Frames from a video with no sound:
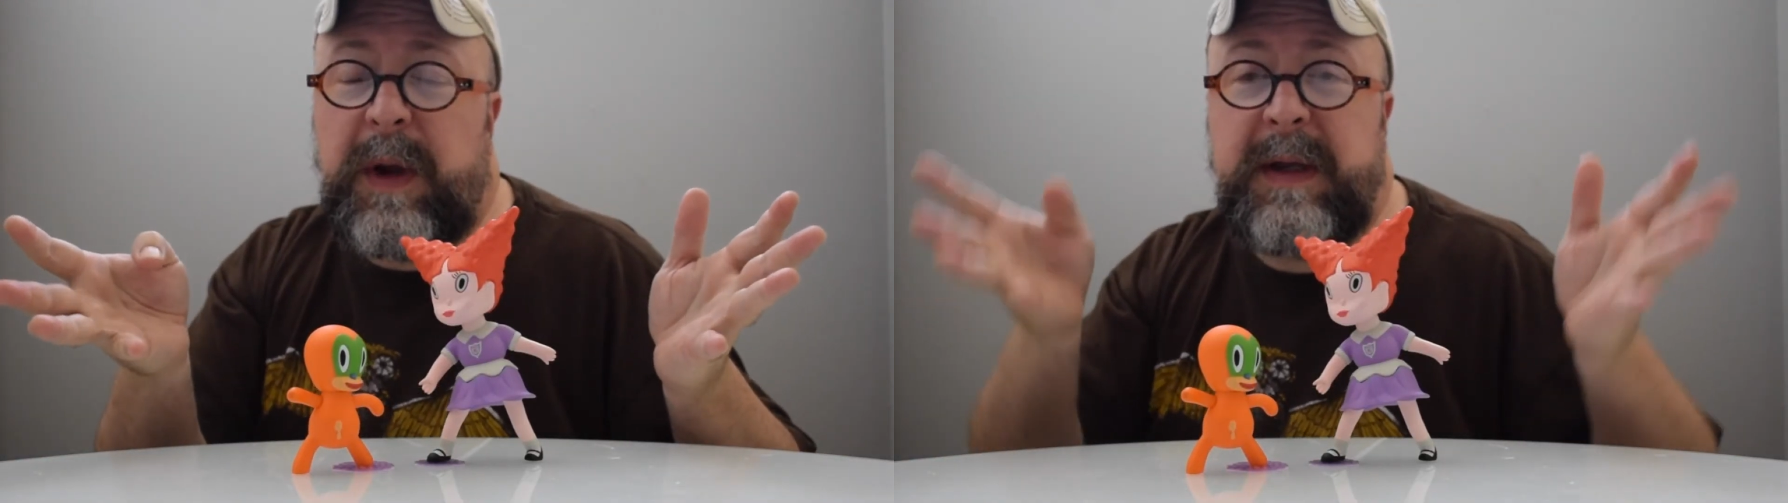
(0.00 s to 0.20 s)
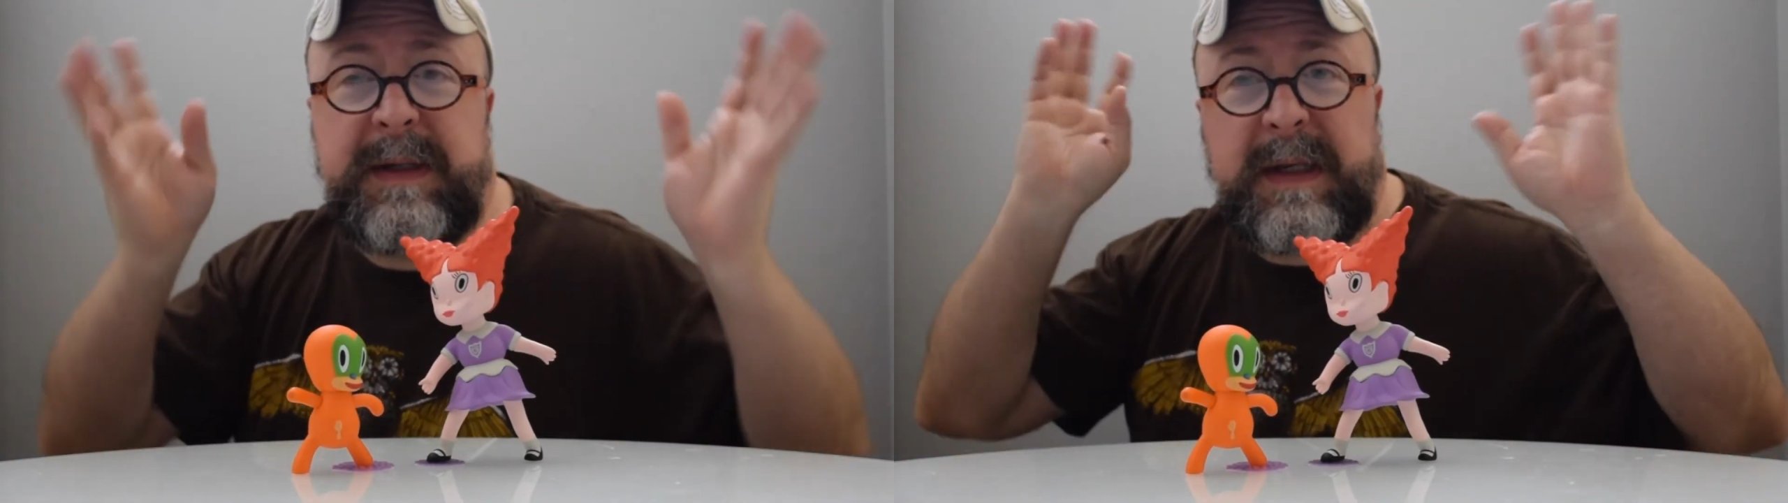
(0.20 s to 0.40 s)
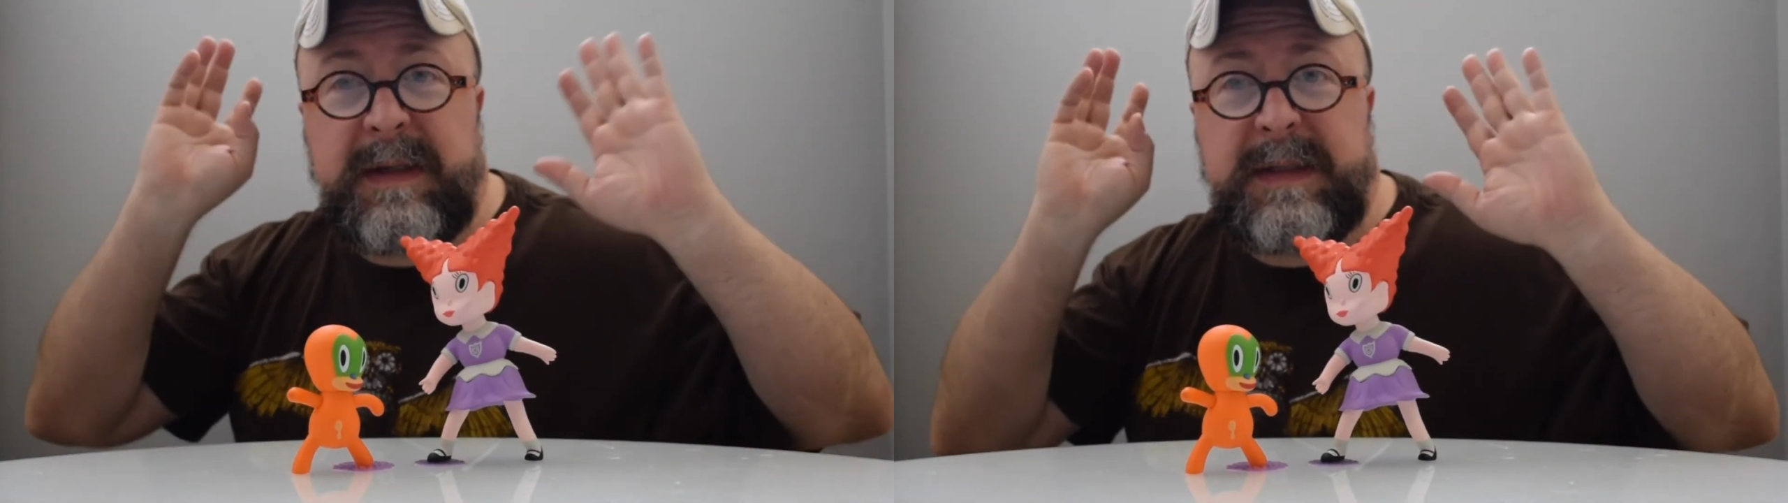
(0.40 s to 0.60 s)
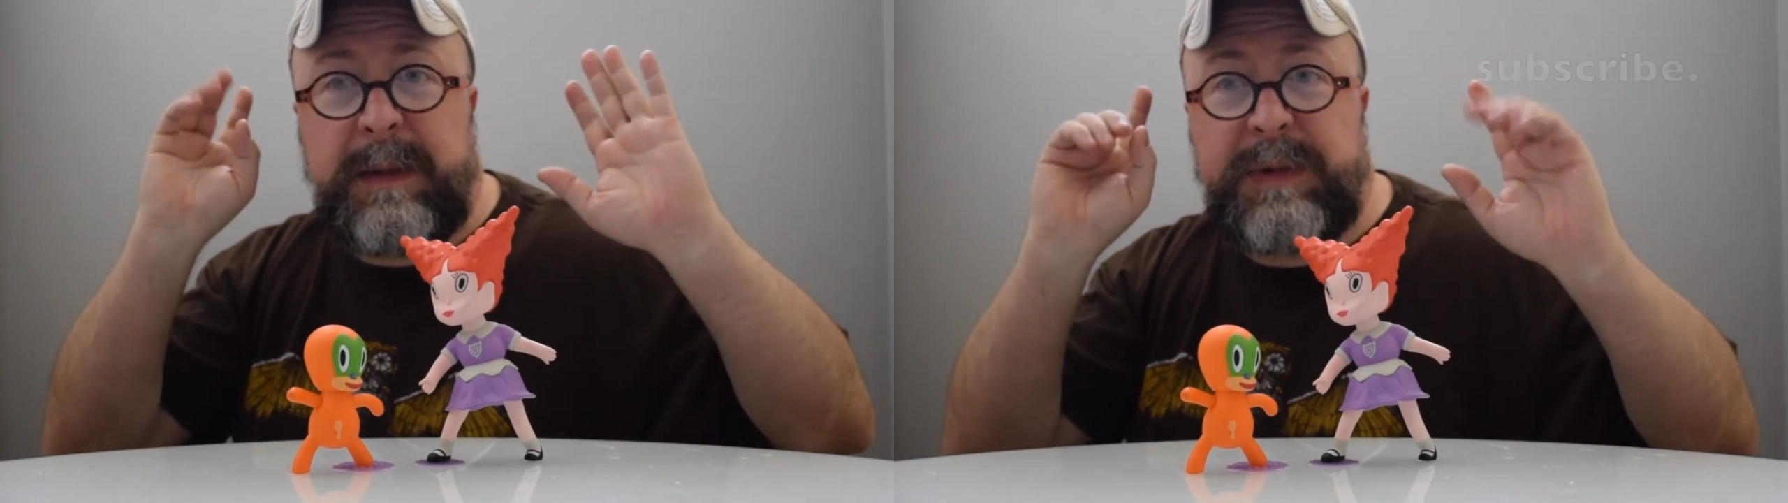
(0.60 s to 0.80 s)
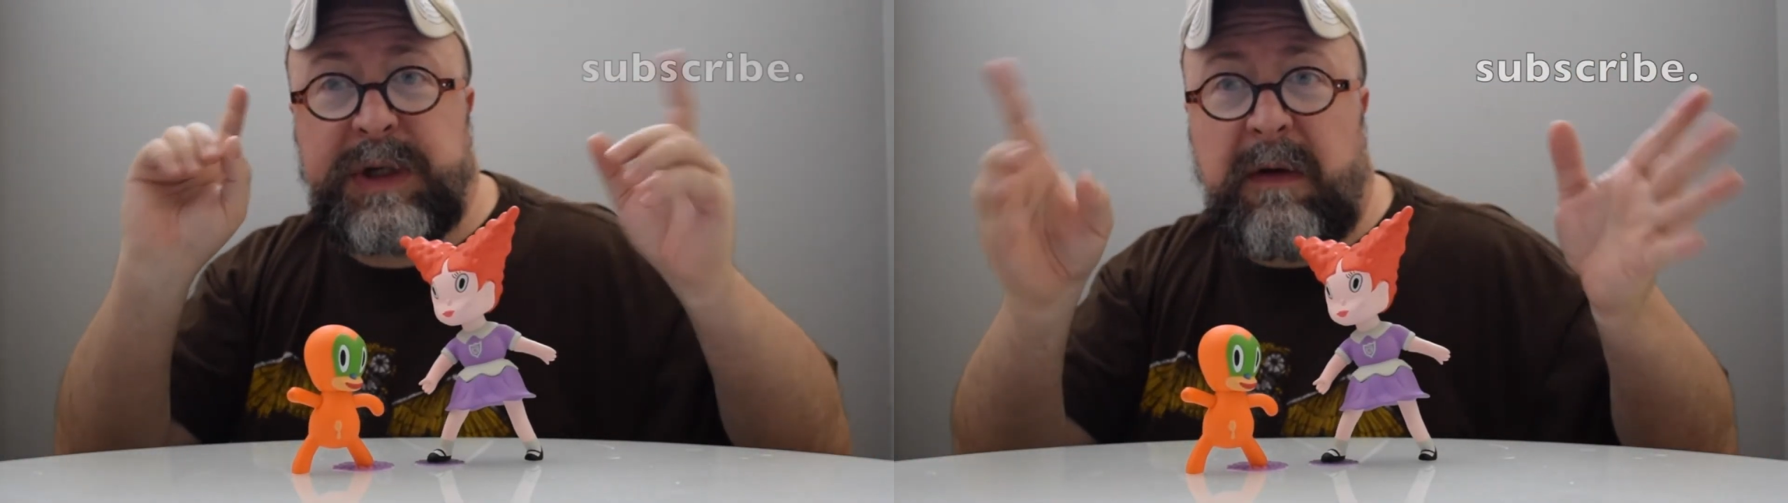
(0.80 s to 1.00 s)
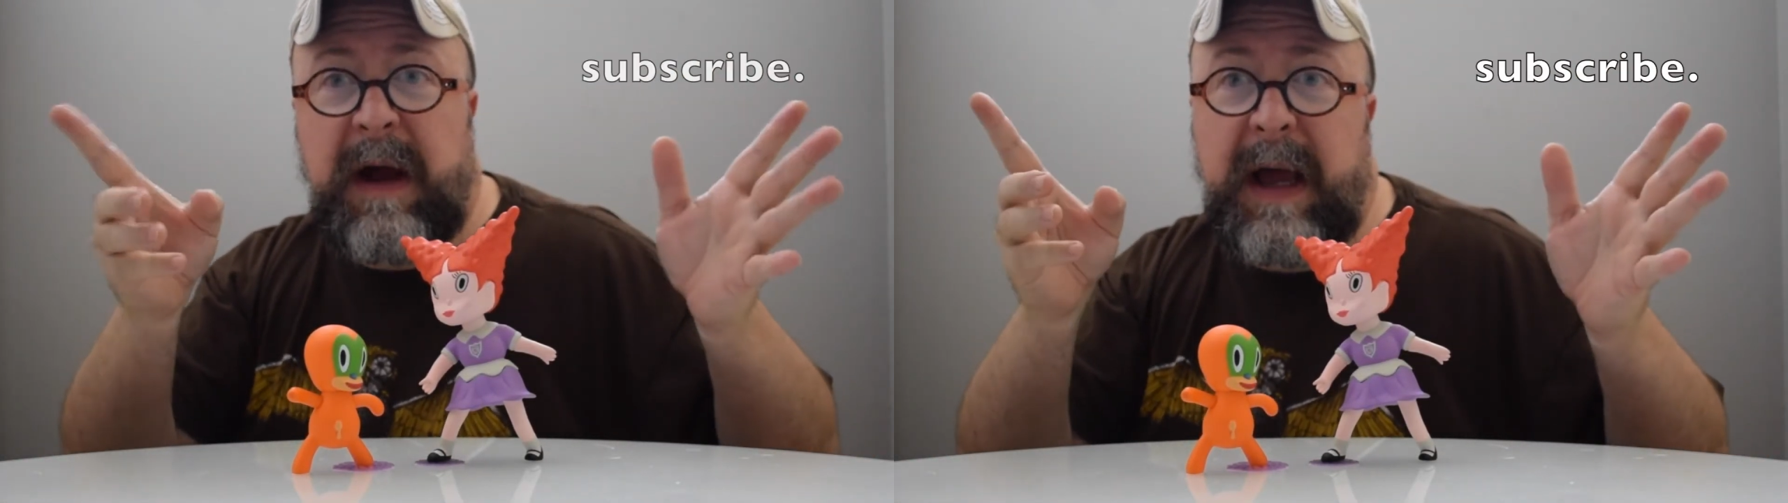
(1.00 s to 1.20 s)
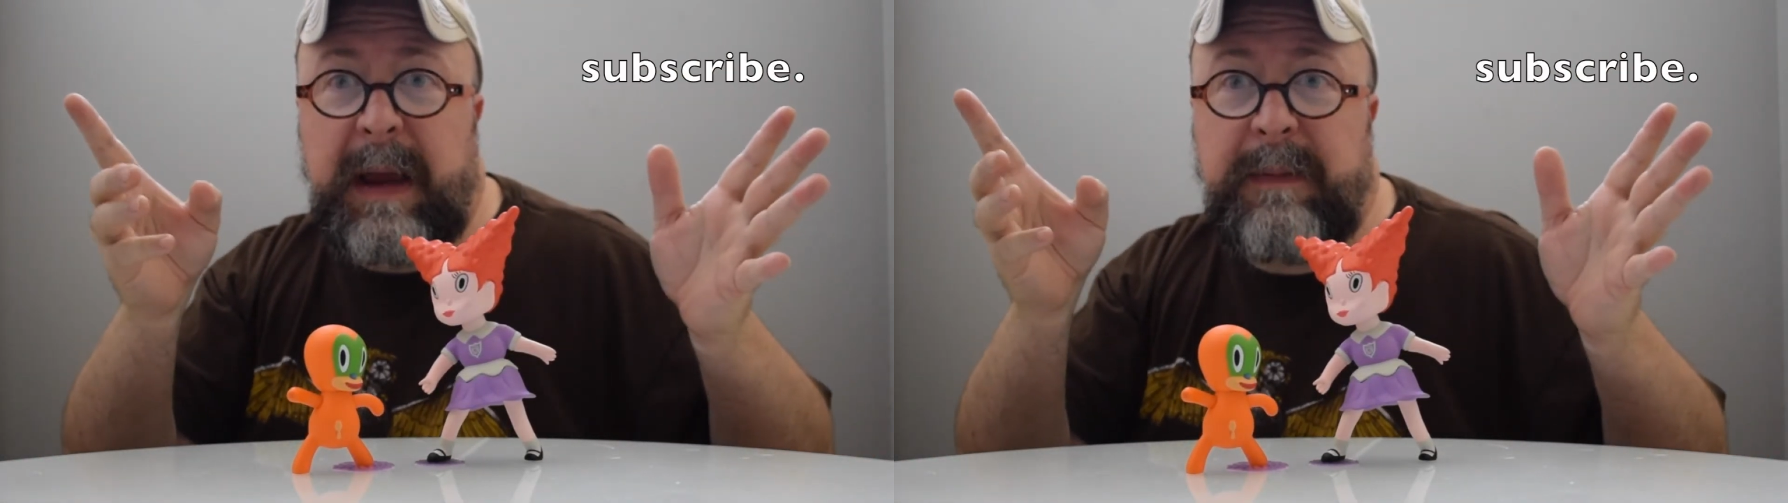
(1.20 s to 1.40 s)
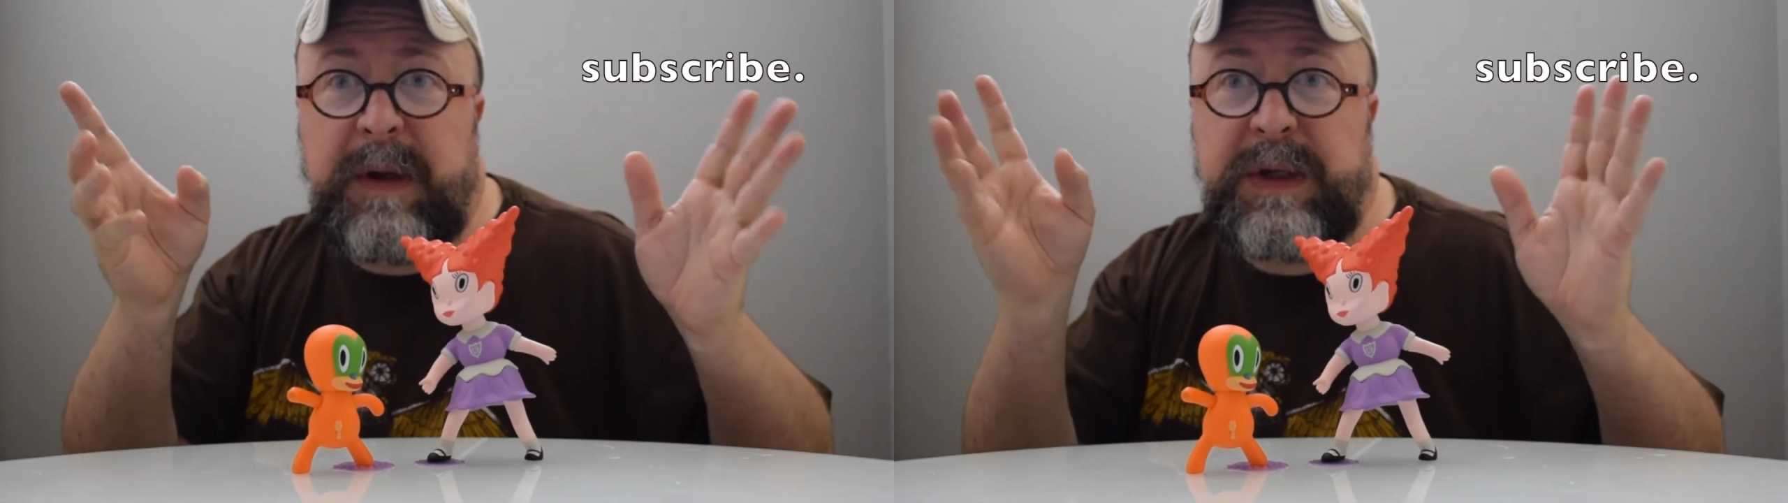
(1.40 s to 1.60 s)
is subscribe